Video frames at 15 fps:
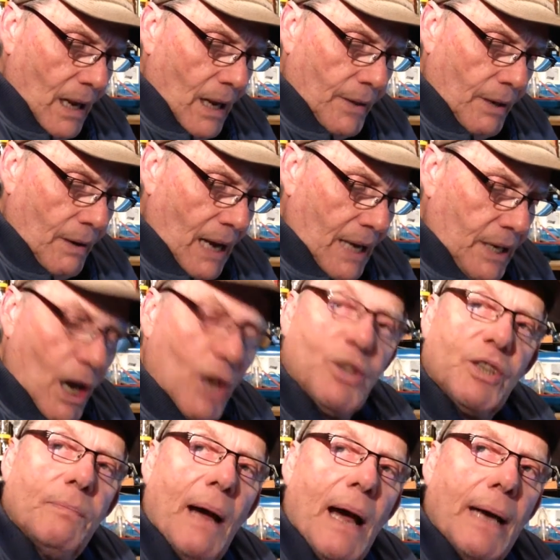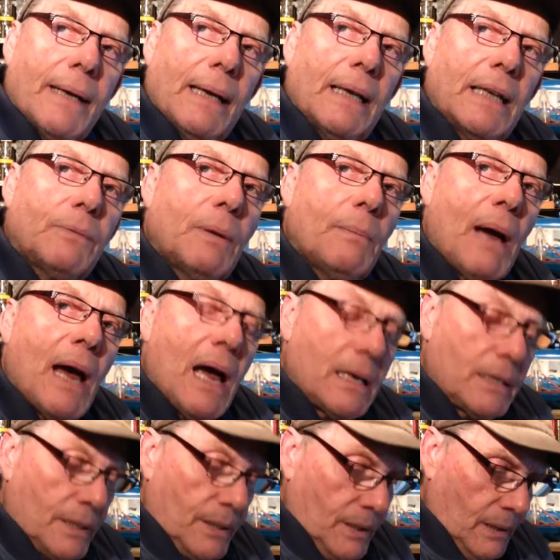There are no smart aleck
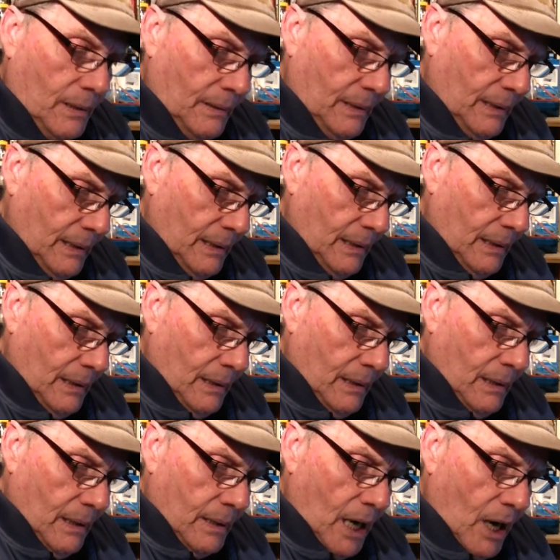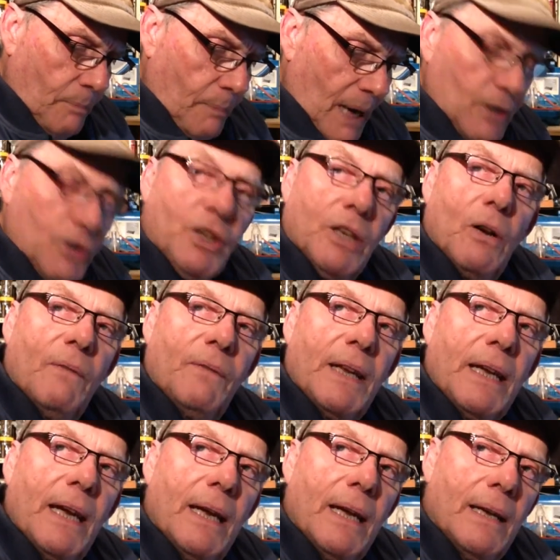remarks, no punching of
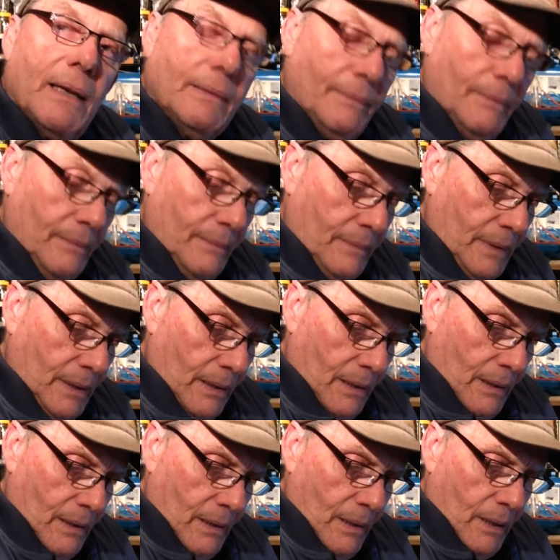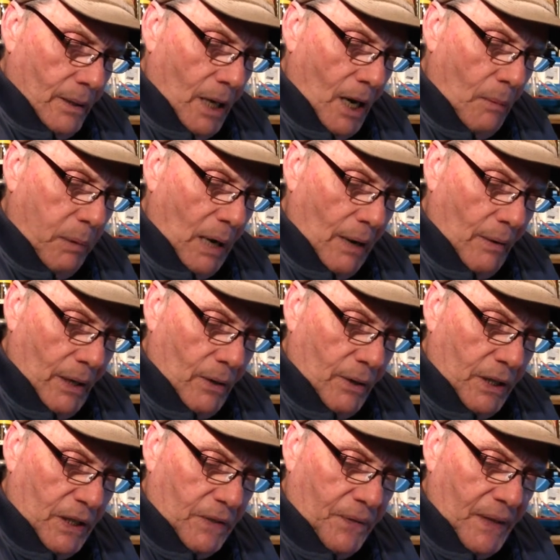the air, no blowing
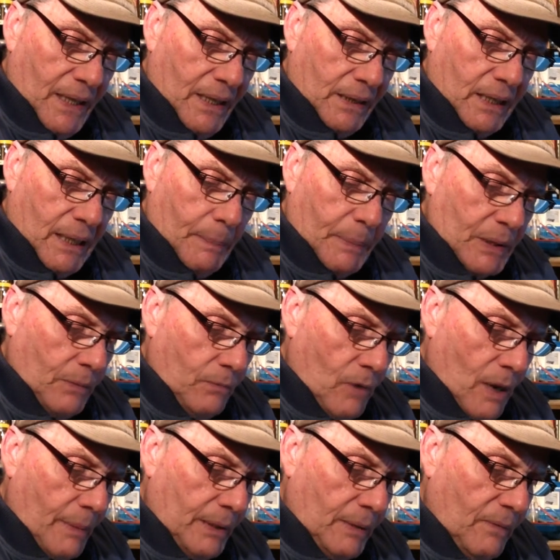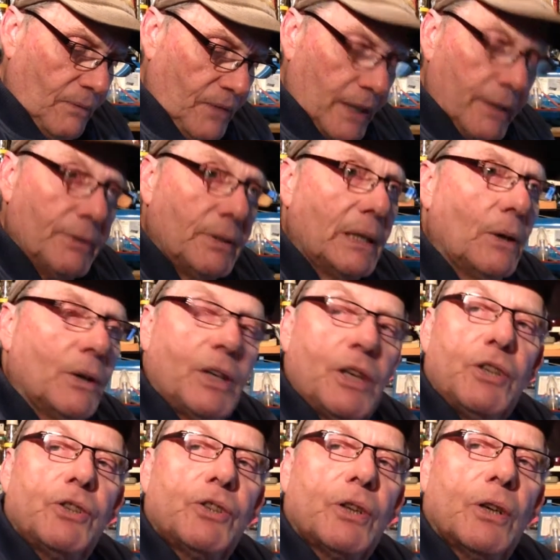on his fingertips and rubbing them vigorously on
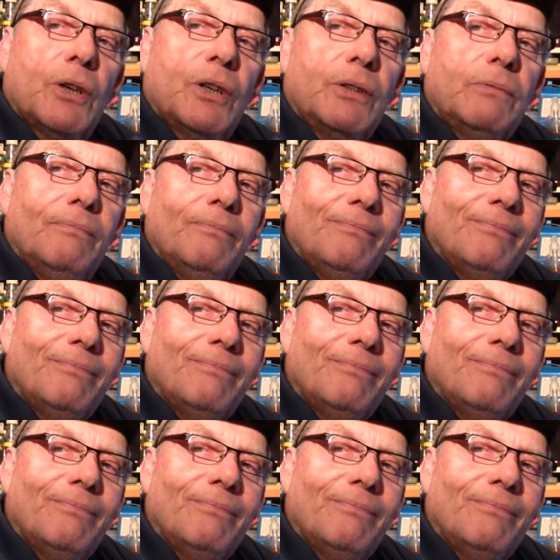his shirt.